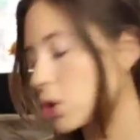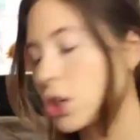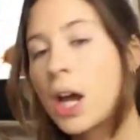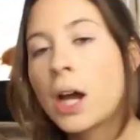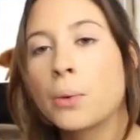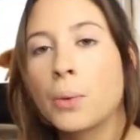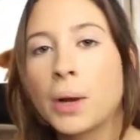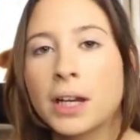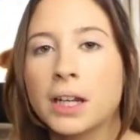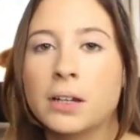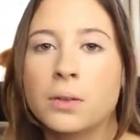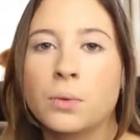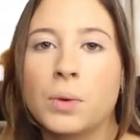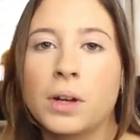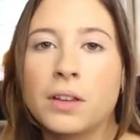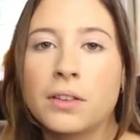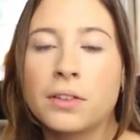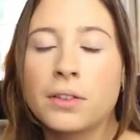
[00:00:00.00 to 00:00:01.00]
brush I went
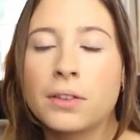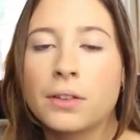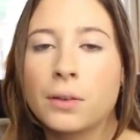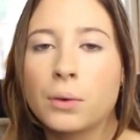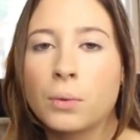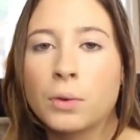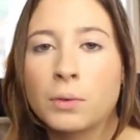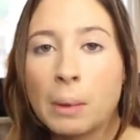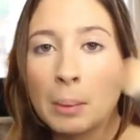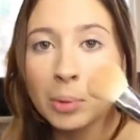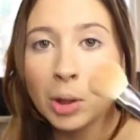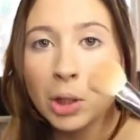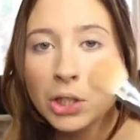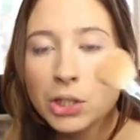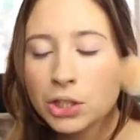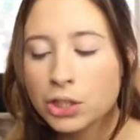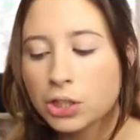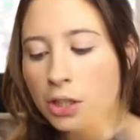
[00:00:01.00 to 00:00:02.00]
in with my
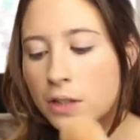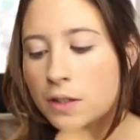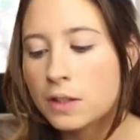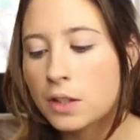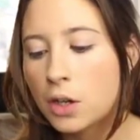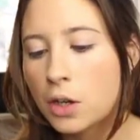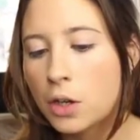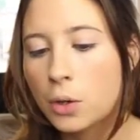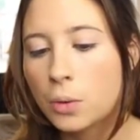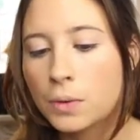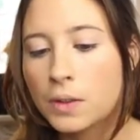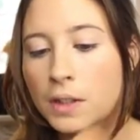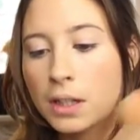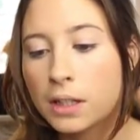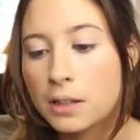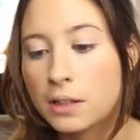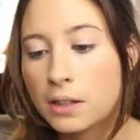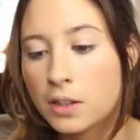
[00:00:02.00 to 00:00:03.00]
blush, so
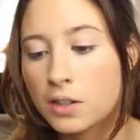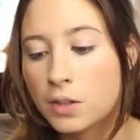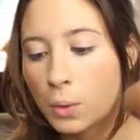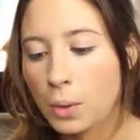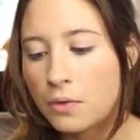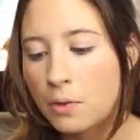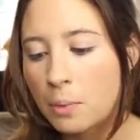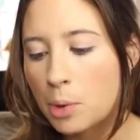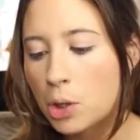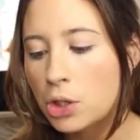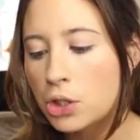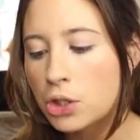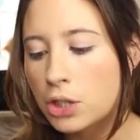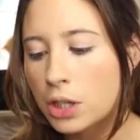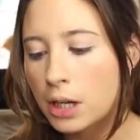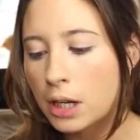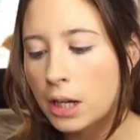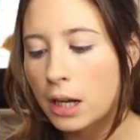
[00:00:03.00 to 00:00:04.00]
the Zoeva
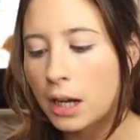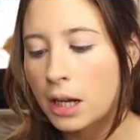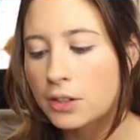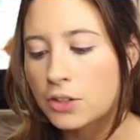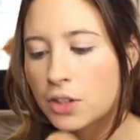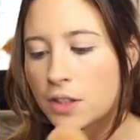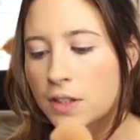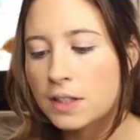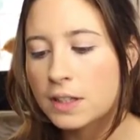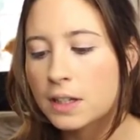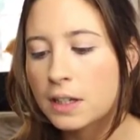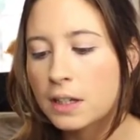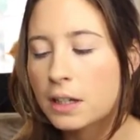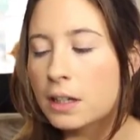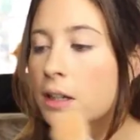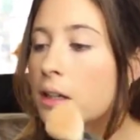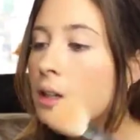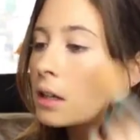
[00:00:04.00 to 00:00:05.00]
brush, and just
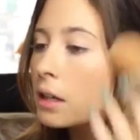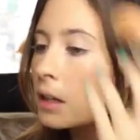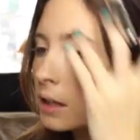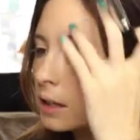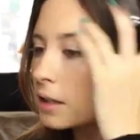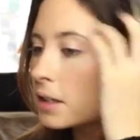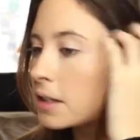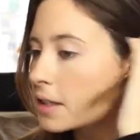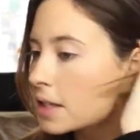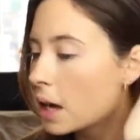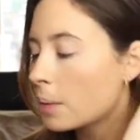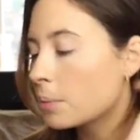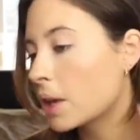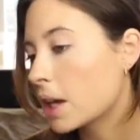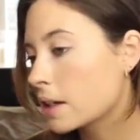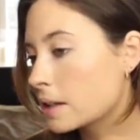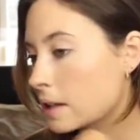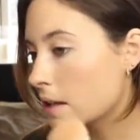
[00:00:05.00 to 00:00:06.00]

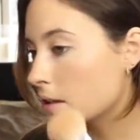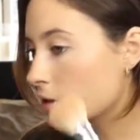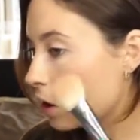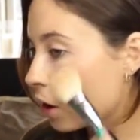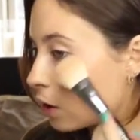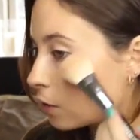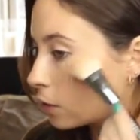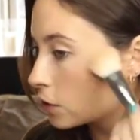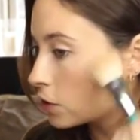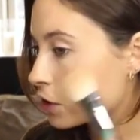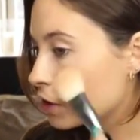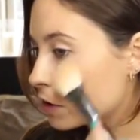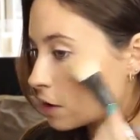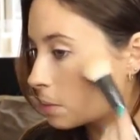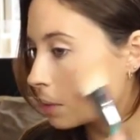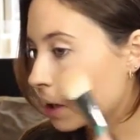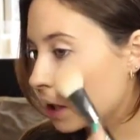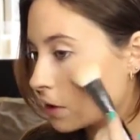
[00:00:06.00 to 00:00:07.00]
tap the excess off and
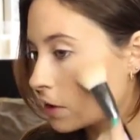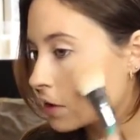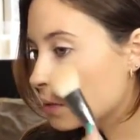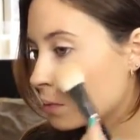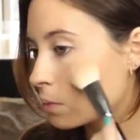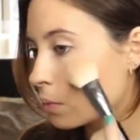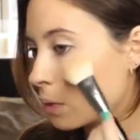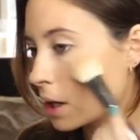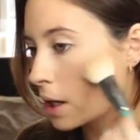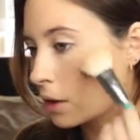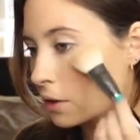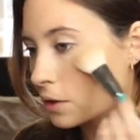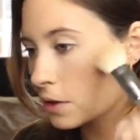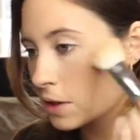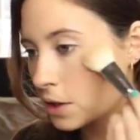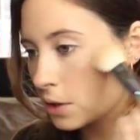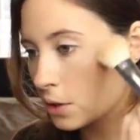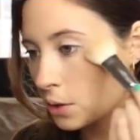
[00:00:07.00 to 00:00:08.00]
just apply this right
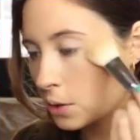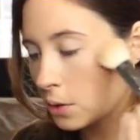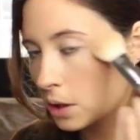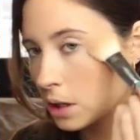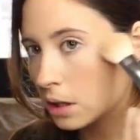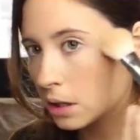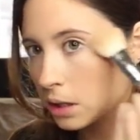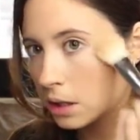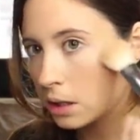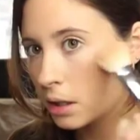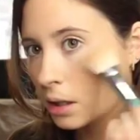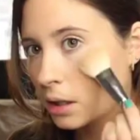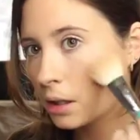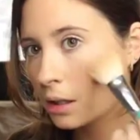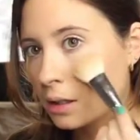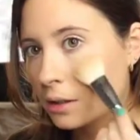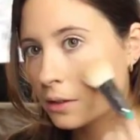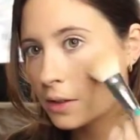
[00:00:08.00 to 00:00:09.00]
onto
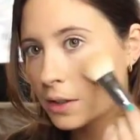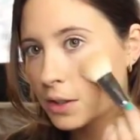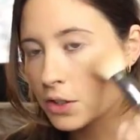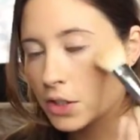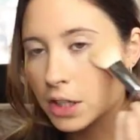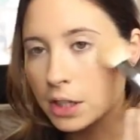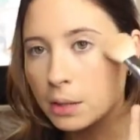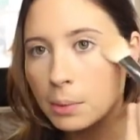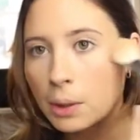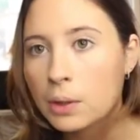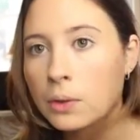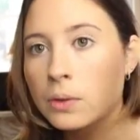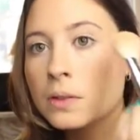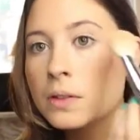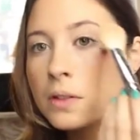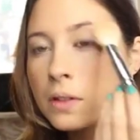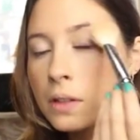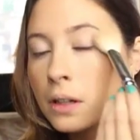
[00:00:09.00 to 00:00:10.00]
the
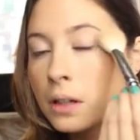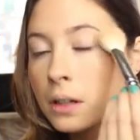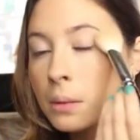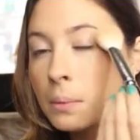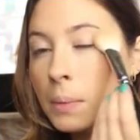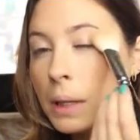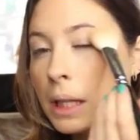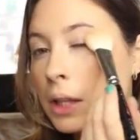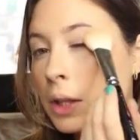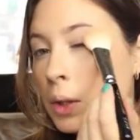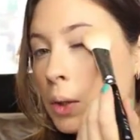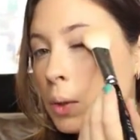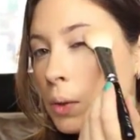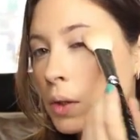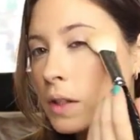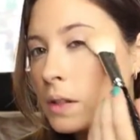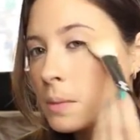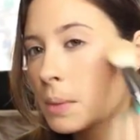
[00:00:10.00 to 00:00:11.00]
cheekbones and a bit
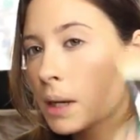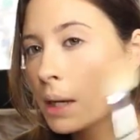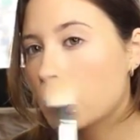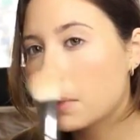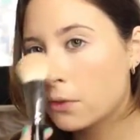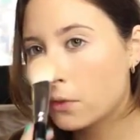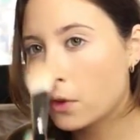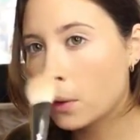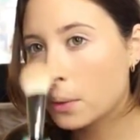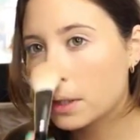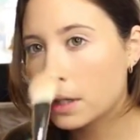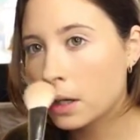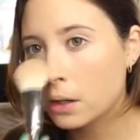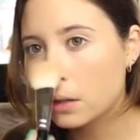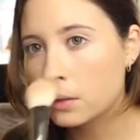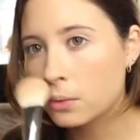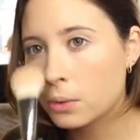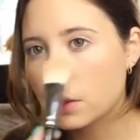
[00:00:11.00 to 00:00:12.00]
through this bit before we
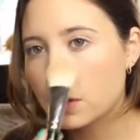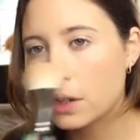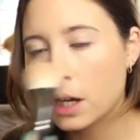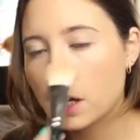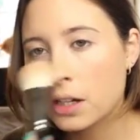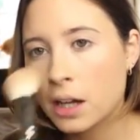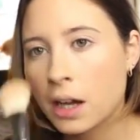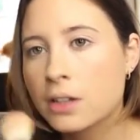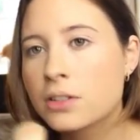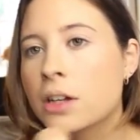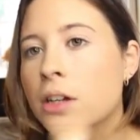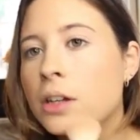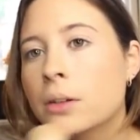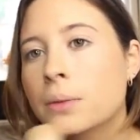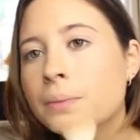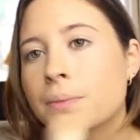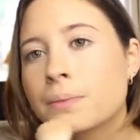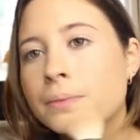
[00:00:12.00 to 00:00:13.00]
go in with that
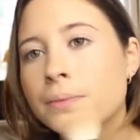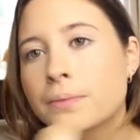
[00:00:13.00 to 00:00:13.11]
eyeshadow.